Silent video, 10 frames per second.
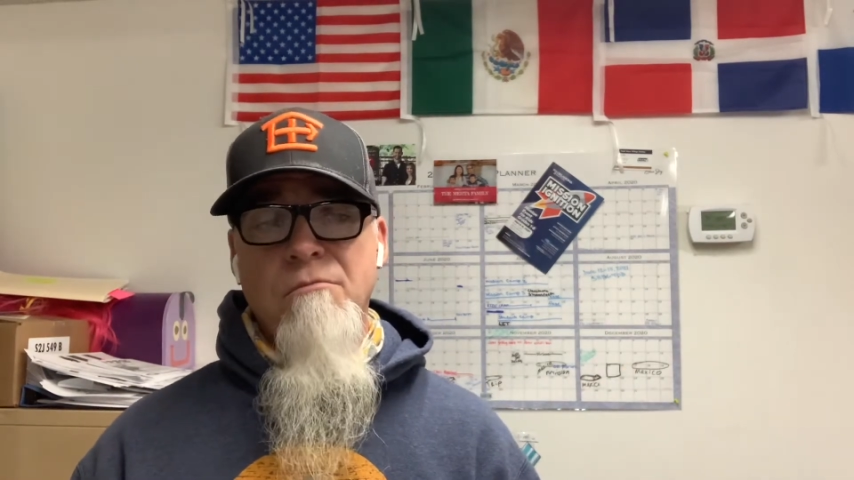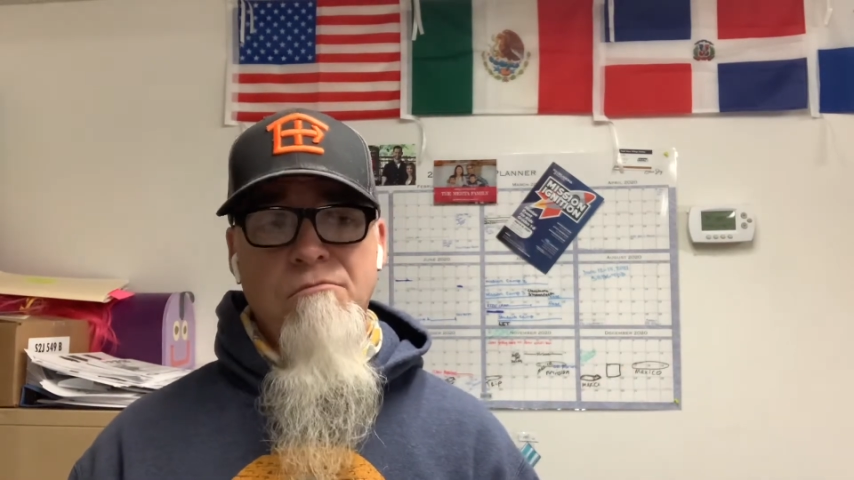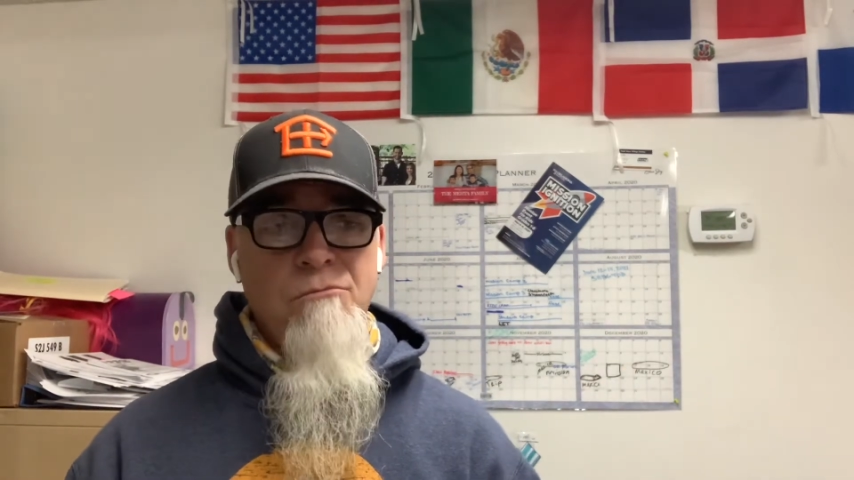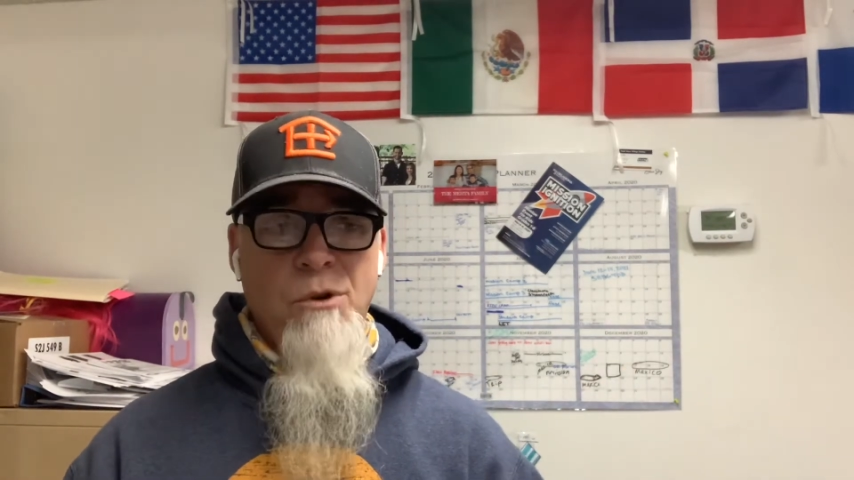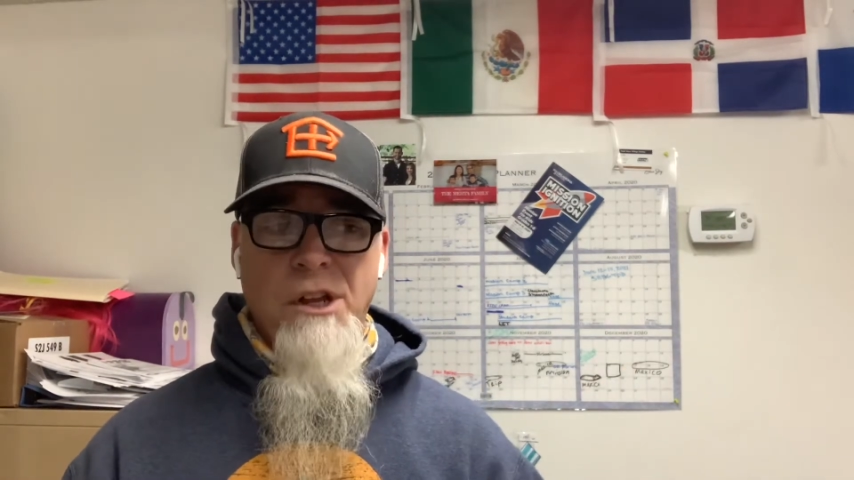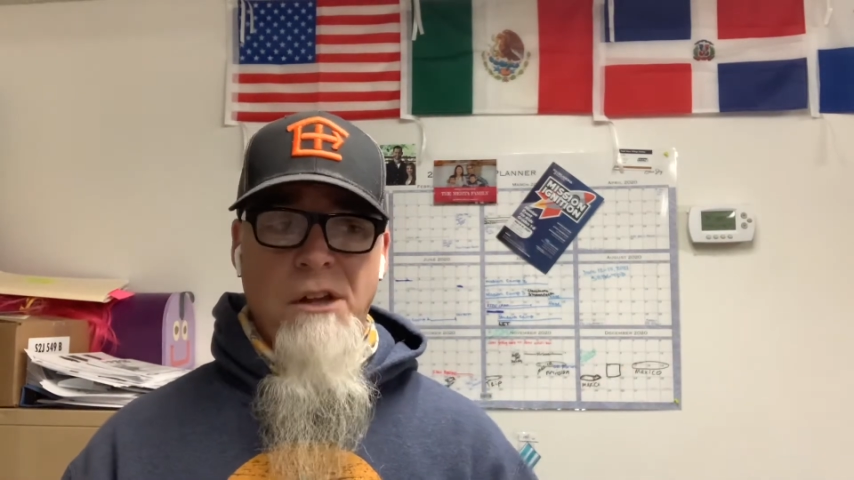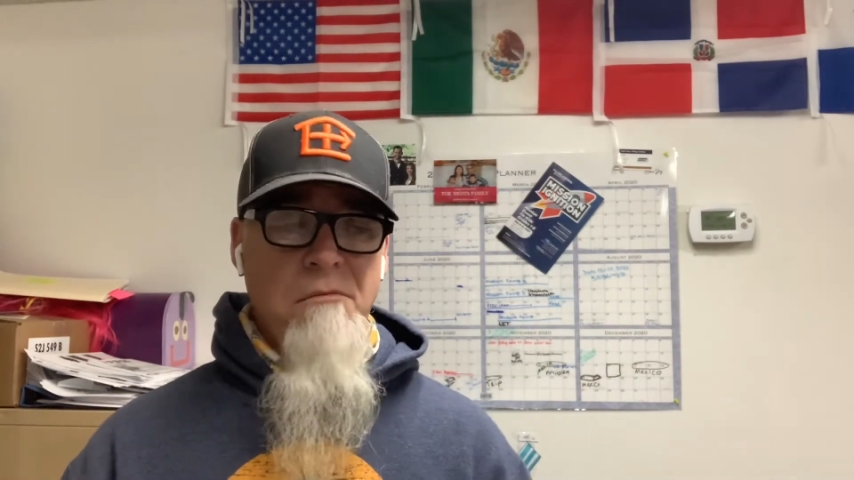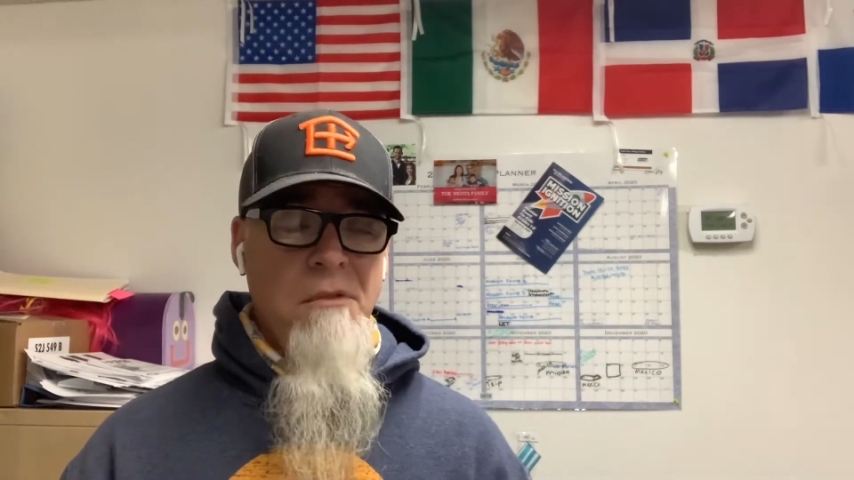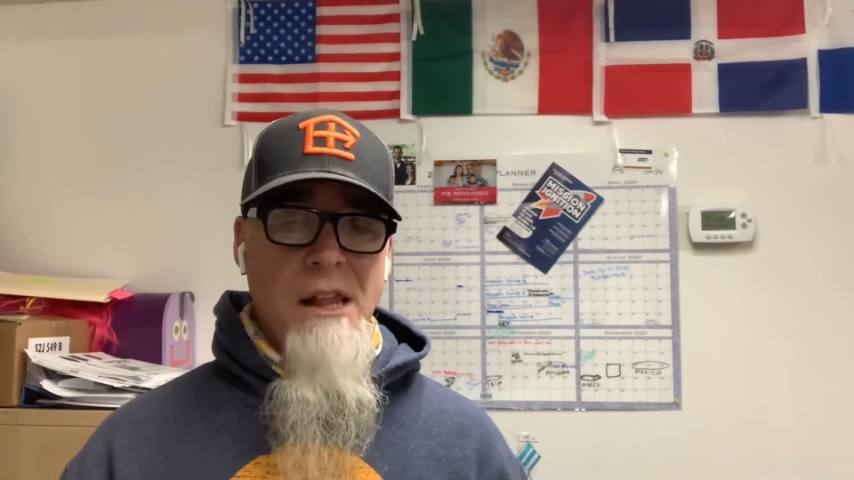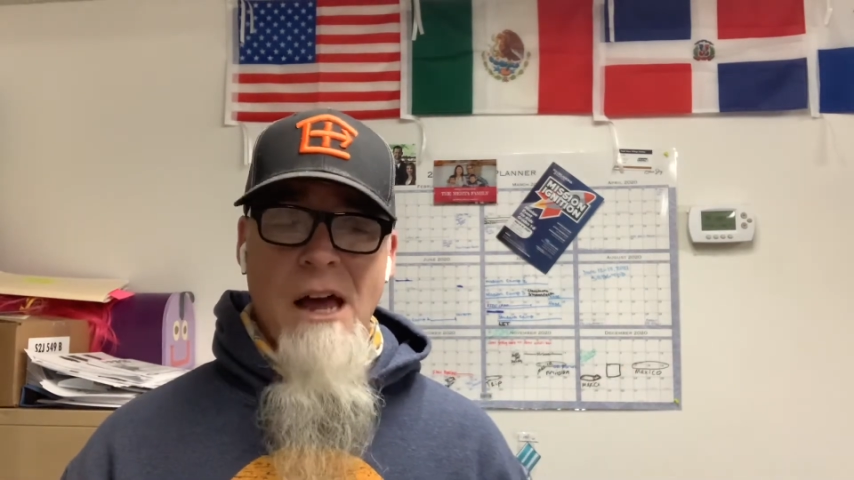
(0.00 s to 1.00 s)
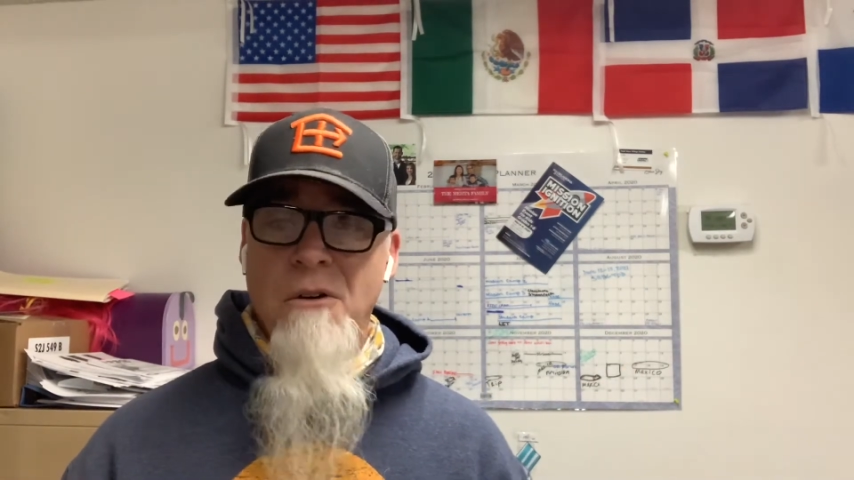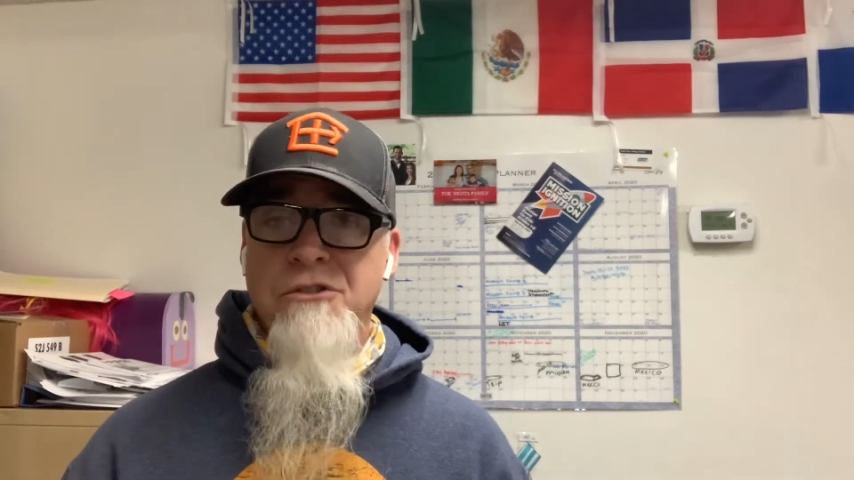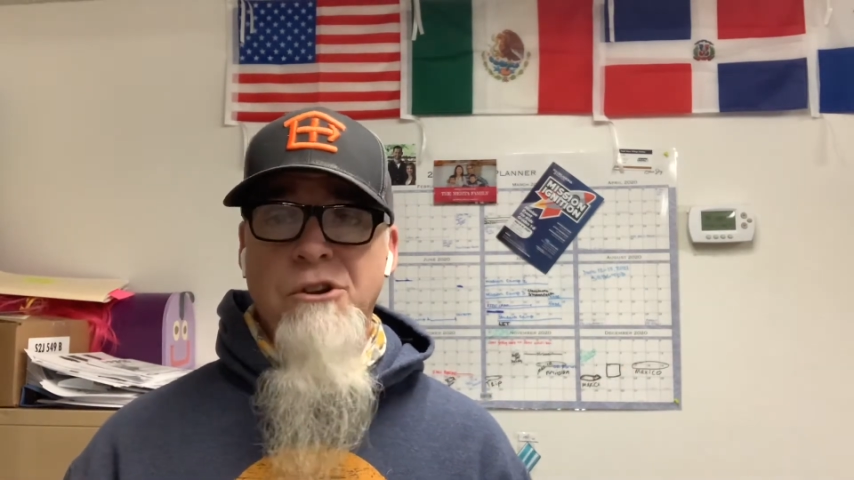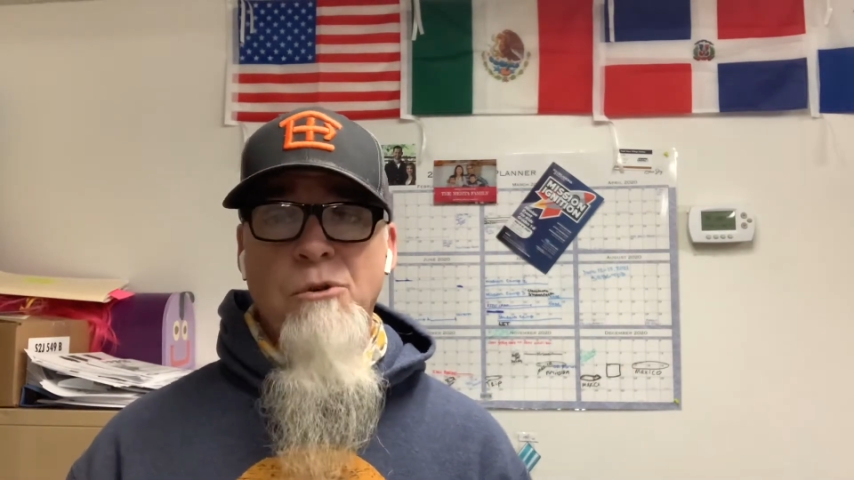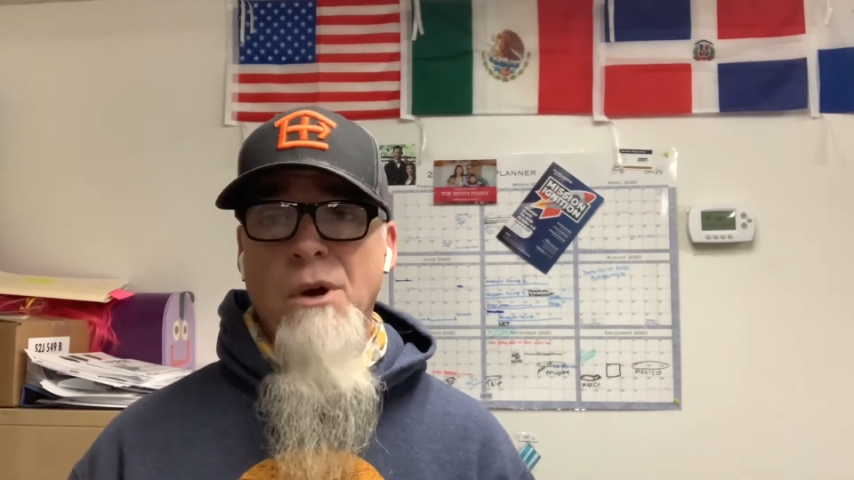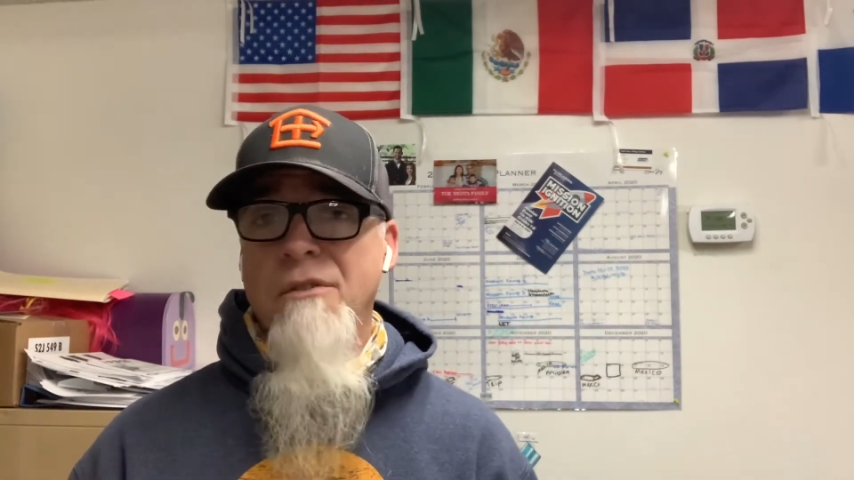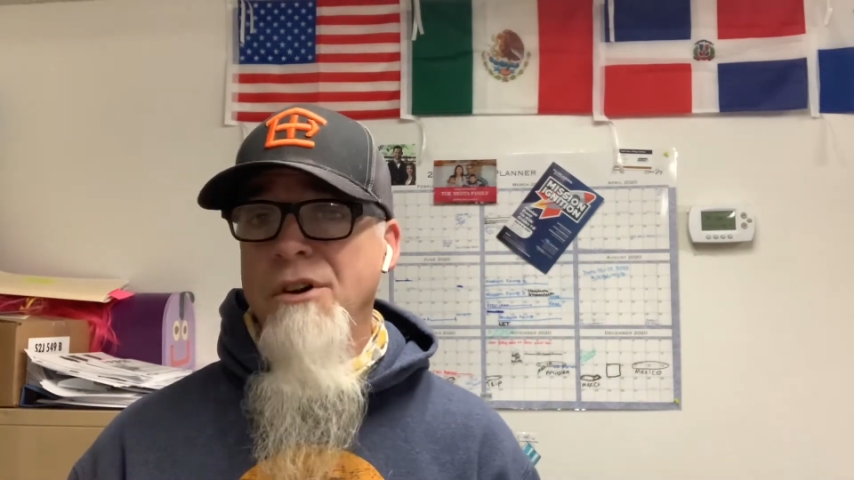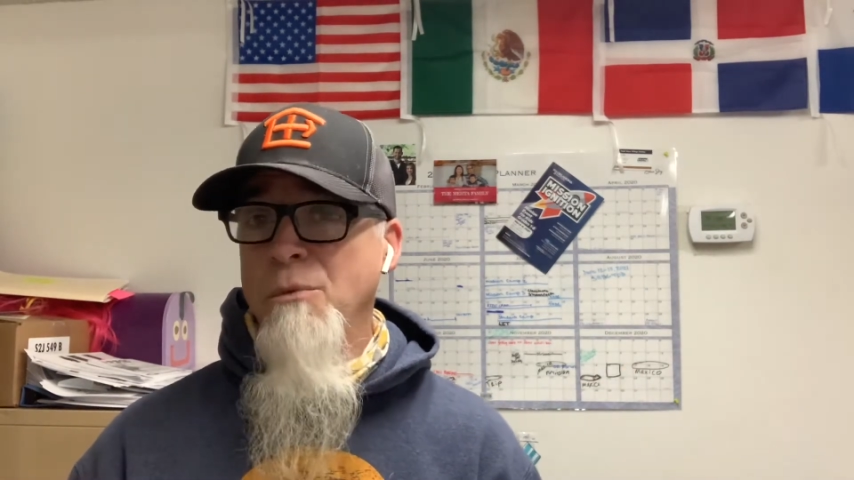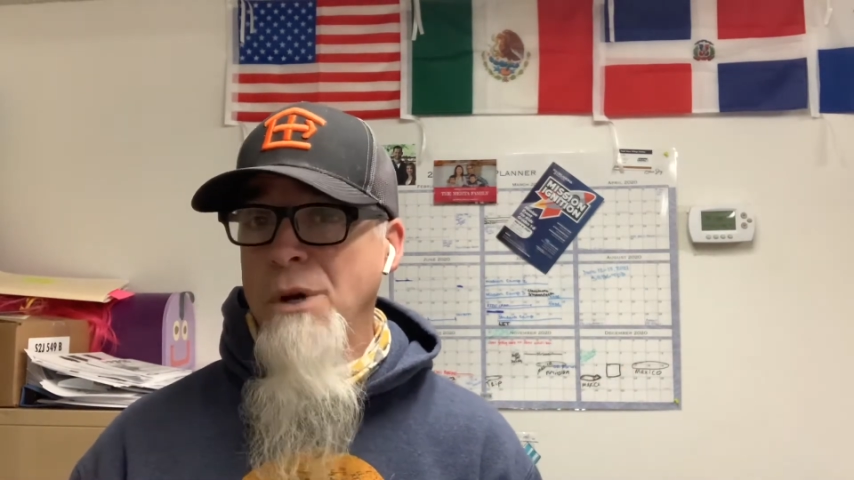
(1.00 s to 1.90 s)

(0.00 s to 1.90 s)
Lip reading: really allow us to do whatever